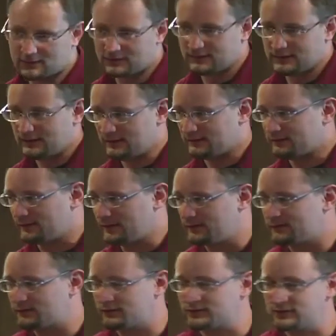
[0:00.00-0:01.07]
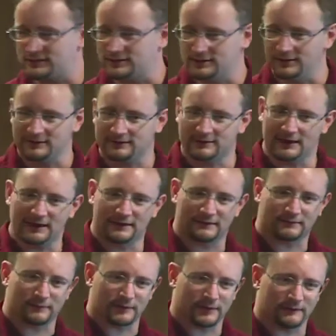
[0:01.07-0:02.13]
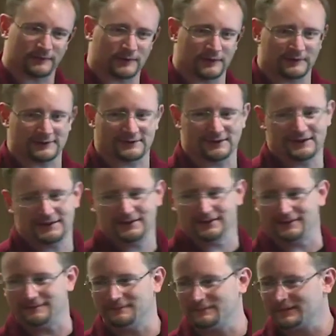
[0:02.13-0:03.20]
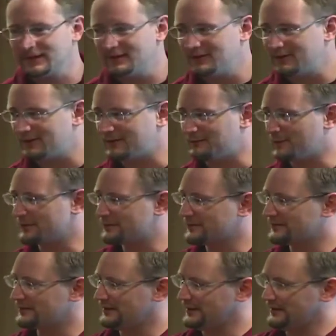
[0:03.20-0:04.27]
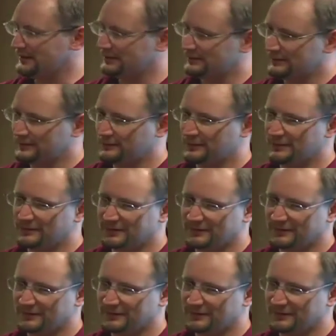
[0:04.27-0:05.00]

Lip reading: test on the social engineering side as to where if you have a CD or have multiple CDs,